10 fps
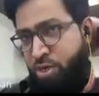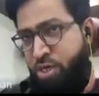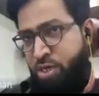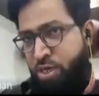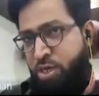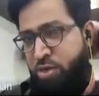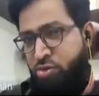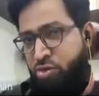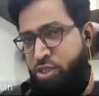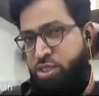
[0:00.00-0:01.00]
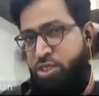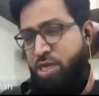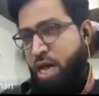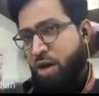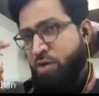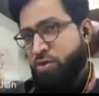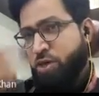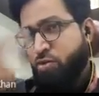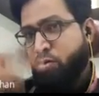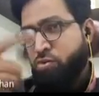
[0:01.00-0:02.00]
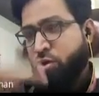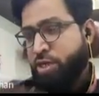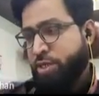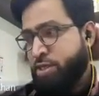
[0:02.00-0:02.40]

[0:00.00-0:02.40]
Okay, so this is how the code got